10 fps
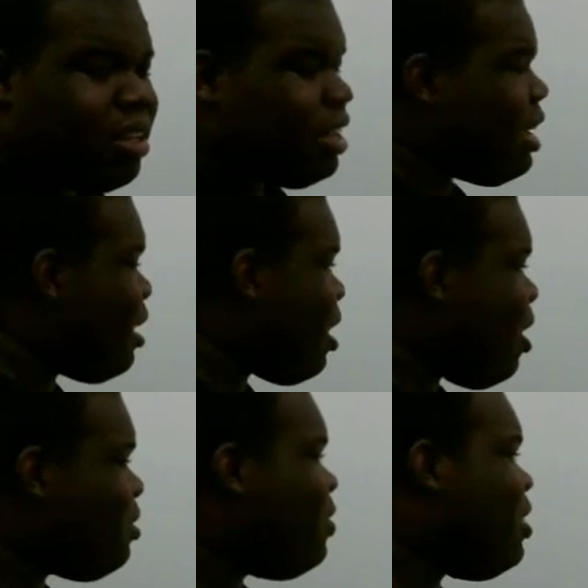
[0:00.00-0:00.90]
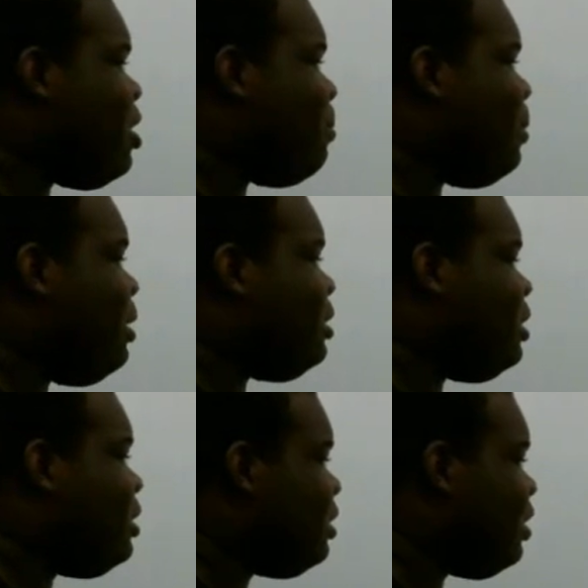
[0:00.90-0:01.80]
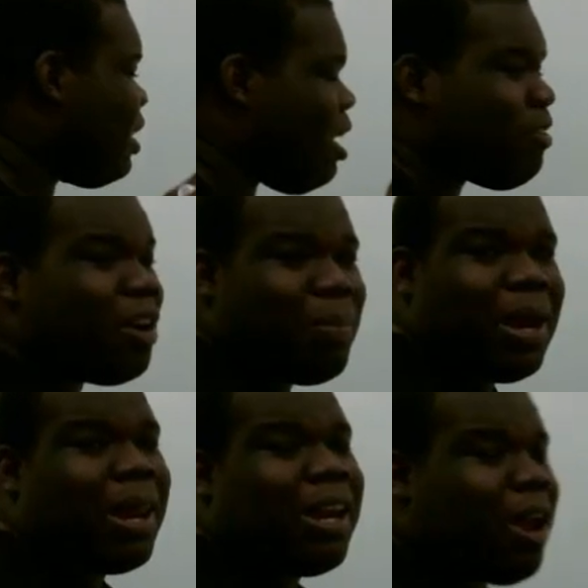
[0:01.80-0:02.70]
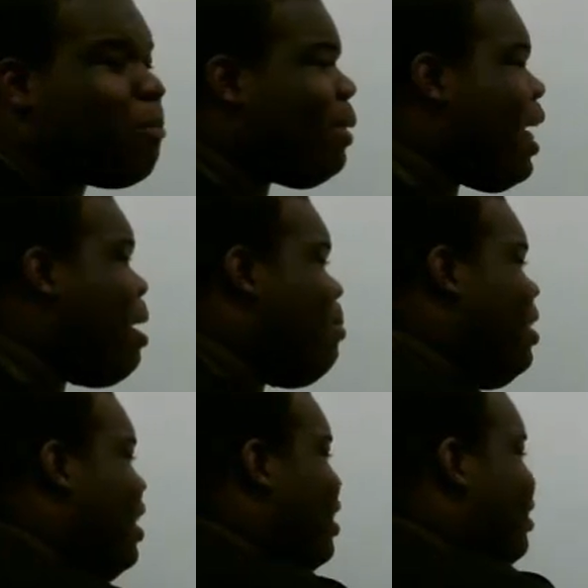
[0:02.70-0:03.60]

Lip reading: Okay, I'll do another push. Okay, I'm going to put it in a black plate.